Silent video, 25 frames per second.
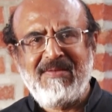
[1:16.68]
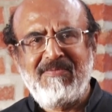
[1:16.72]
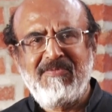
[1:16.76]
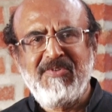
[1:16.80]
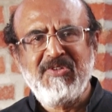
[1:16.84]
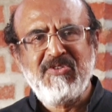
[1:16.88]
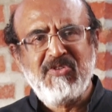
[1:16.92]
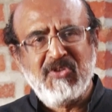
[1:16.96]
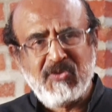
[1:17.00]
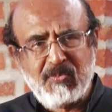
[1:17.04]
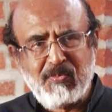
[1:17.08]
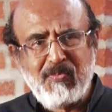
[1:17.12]

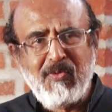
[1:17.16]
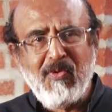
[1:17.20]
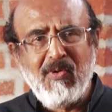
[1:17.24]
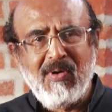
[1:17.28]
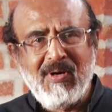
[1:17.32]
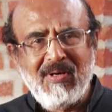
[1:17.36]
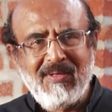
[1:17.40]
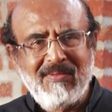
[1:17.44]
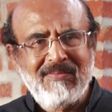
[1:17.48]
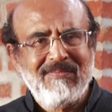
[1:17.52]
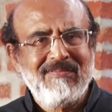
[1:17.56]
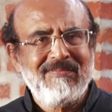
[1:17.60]
which was
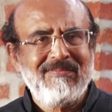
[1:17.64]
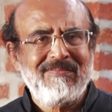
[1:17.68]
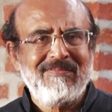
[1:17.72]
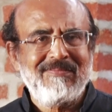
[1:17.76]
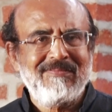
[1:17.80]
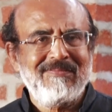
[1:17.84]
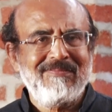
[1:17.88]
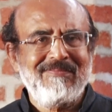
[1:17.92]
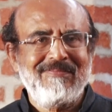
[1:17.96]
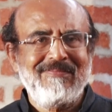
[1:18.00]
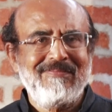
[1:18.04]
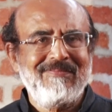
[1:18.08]
poor.
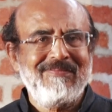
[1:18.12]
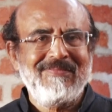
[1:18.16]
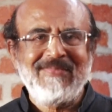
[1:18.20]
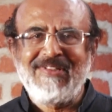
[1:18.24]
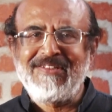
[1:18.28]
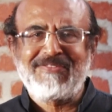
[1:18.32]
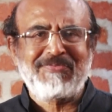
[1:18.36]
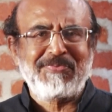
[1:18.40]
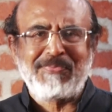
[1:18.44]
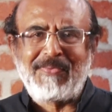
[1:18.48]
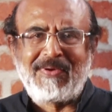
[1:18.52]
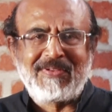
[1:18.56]

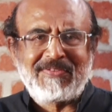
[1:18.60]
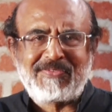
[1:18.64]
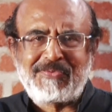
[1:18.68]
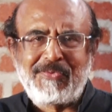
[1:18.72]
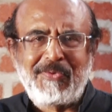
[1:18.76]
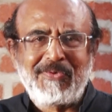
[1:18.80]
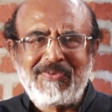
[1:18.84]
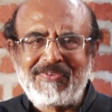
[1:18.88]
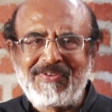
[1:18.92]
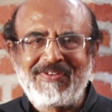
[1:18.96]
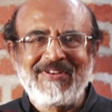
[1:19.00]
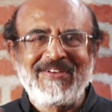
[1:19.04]
It was
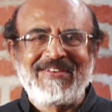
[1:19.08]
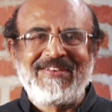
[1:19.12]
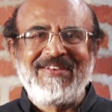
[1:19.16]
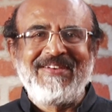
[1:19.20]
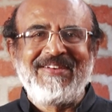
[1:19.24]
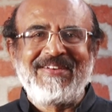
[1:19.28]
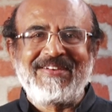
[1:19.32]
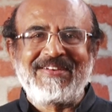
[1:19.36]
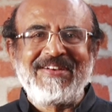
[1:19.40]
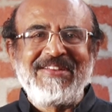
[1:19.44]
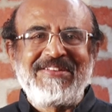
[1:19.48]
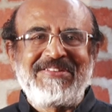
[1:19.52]
not
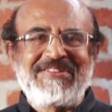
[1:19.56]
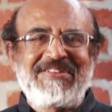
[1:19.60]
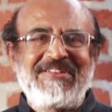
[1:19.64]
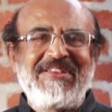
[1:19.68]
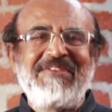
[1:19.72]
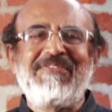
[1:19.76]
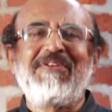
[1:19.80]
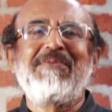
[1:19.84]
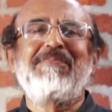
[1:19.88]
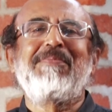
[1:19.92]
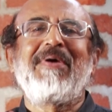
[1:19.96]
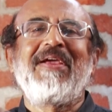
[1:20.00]
rich
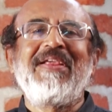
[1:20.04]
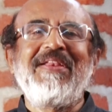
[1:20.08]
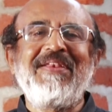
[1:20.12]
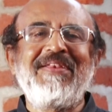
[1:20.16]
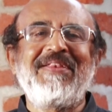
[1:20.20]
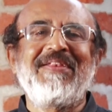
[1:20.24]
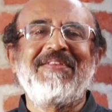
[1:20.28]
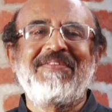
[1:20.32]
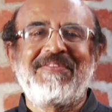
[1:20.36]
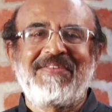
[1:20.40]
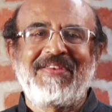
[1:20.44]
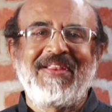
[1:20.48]
even by
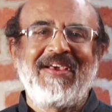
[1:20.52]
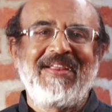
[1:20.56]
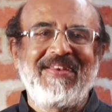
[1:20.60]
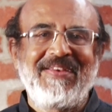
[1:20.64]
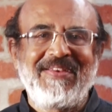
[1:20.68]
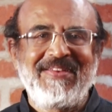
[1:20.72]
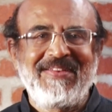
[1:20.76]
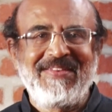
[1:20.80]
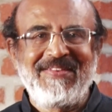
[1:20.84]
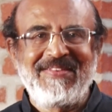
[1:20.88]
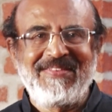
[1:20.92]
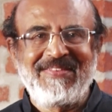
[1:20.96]
Indian
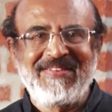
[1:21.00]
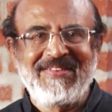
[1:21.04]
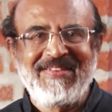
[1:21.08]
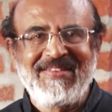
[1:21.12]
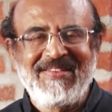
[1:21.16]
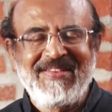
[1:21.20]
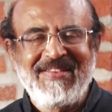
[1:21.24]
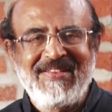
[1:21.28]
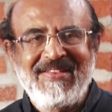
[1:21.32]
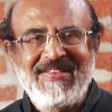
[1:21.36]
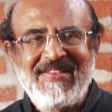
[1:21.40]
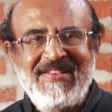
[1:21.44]
standards,
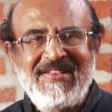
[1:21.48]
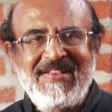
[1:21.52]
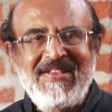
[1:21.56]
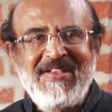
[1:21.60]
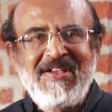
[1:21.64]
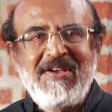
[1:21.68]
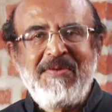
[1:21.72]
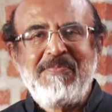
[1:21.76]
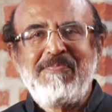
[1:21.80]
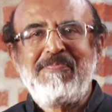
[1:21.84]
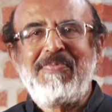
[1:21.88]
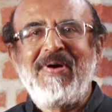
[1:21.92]

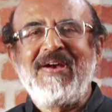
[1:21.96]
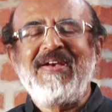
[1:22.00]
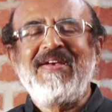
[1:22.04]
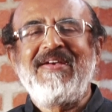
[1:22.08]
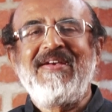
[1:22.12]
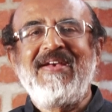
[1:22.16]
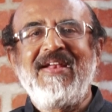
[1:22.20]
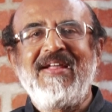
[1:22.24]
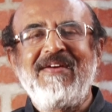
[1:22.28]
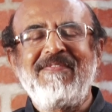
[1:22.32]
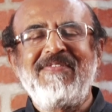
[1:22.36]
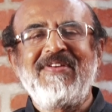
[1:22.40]
but
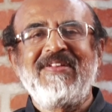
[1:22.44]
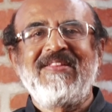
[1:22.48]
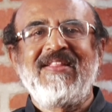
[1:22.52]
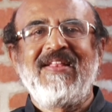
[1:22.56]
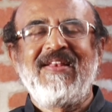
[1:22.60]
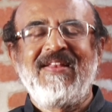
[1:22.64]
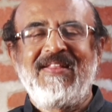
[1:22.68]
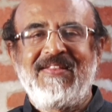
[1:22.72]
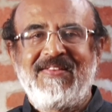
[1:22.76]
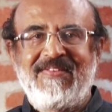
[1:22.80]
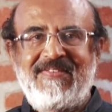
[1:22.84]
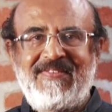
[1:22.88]

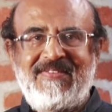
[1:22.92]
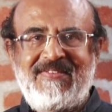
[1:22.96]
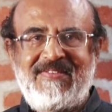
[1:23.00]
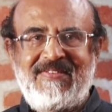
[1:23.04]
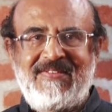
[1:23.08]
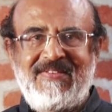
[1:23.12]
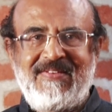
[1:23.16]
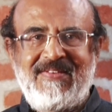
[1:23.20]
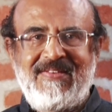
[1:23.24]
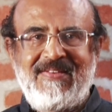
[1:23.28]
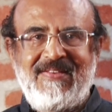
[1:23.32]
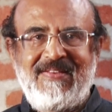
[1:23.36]

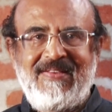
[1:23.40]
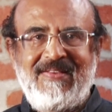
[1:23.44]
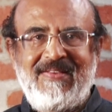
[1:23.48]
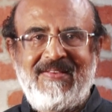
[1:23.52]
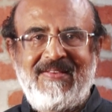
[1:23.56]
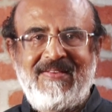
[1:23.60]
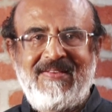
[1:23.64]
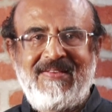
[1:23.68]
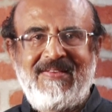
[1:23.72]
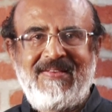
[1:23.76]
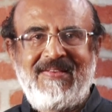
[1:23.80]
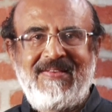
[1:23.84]
nevertheless,
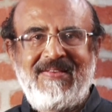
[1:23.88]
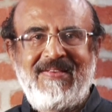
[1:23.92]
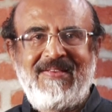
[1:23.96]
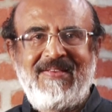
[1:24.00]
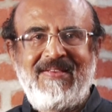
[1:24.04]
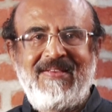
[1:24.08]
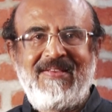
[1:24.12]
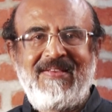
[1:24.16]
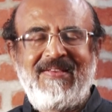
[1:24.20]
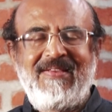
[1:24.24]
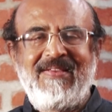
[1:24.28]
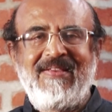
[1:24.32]

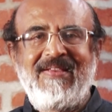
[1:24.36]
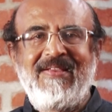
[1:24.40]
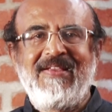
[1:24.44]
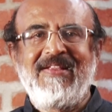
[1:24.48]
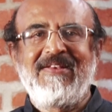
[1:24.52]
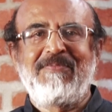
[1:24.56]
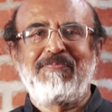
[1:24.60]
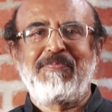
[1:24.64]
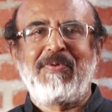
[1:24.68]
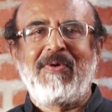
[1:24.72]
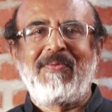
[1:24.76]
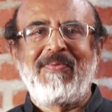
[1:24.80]

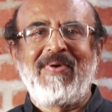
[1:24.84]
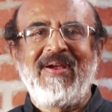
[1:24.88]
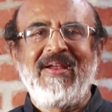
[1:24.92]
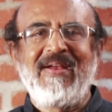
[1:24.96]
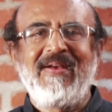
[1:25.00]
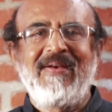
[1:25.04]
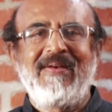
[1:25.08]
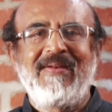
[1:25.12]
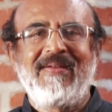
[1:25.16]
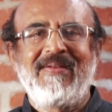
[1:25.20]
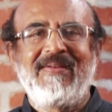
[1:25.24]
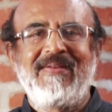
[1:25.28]
it
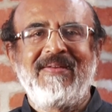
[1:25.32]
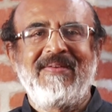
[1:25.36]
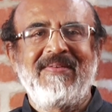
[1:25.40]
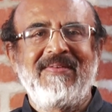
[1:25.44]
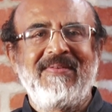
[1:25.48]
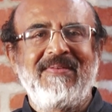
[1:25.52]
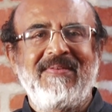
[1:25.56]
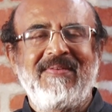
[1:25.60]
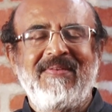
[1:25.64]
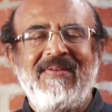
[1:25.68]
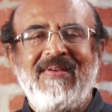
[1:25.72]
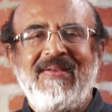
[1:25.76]
provided
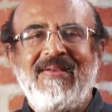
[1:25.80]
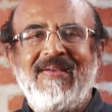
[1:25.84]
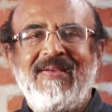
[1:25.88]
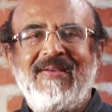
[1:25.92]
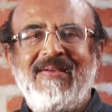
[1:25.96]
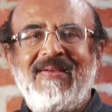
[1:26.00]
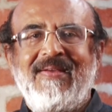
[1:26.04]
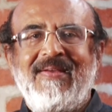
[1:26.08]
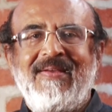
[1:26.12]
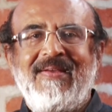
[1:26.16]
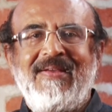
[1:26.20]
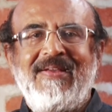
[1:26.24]

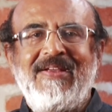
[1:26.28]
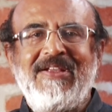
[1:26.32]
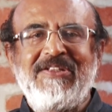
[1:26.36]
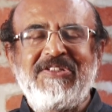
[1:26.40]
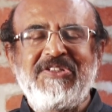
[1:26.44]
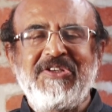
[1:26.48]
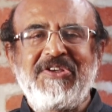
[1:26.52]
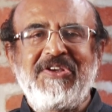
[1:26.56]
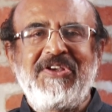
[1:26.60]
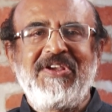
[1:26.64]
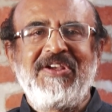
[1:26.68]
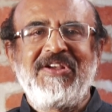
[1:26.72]

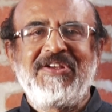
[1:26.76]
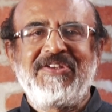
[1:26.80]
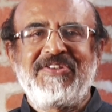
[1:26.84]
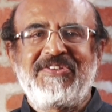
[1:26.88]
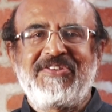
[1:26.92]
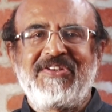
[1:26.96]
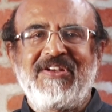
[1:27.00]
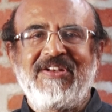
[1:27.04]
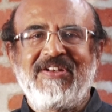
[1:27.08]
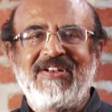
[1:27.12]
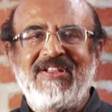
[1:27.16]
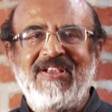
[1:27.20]

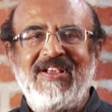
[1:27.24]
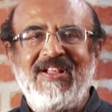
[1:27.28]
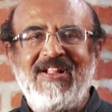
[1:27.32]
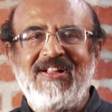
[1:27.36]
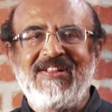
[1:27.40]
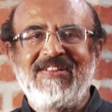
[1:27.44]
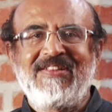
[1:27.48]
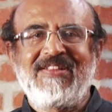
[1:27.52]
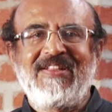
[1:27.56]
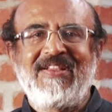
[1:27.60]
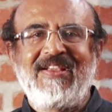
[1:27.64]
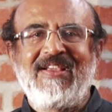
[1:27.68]
education,
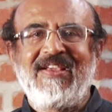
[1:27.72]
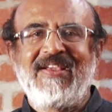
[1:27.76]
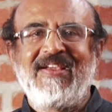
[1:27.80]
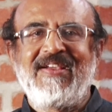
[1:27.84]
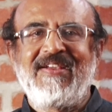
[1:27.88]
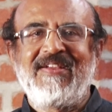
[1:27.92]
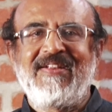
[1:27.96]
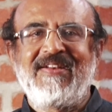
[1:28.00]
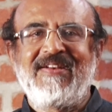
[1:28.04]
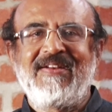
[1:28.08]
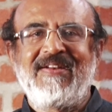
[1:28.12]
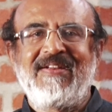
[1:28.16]

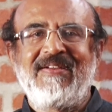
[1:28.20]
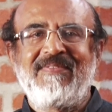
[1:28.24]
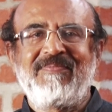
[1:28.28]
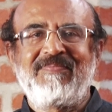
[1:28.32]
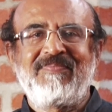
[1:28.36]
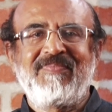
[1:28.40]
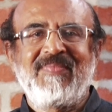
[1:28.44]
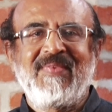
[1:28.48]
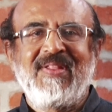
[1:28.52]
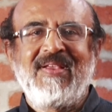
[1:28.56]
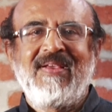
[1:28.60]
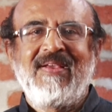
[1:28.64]
healthcare,
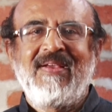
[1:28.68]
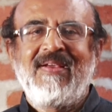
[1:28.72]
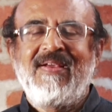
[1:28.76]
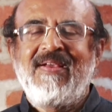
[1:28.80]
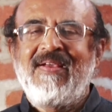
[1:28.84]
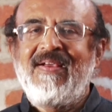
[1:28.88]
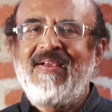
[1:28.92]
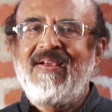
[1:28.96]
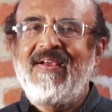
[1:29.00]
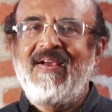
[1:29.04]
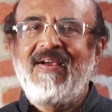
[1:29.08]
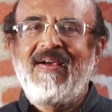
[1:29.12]

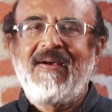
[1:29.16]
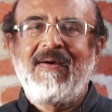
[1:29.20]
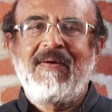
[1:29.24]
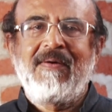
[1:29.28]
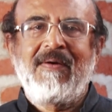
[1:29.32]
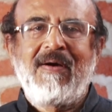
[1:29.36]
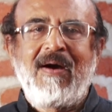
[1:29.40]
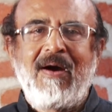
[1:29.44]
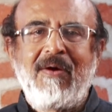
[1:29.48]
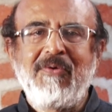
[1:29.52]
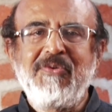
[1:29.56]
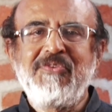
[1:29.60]

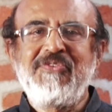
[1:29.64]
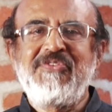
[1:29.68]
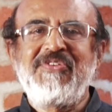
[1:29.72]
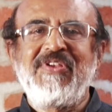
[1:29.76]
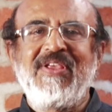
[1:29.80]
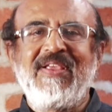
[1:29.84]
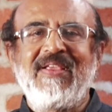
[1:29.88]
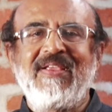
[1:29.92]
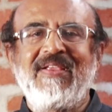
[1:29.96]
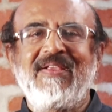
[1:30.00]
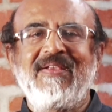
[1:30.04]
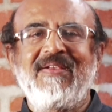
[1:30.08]

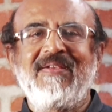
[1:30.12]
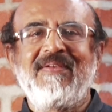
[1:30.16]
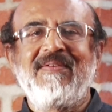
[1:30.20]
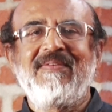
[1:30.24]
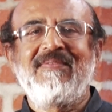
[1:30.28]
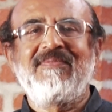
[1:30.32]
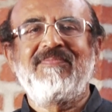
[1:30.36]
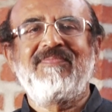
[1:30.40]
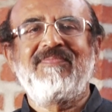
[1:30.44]
housing,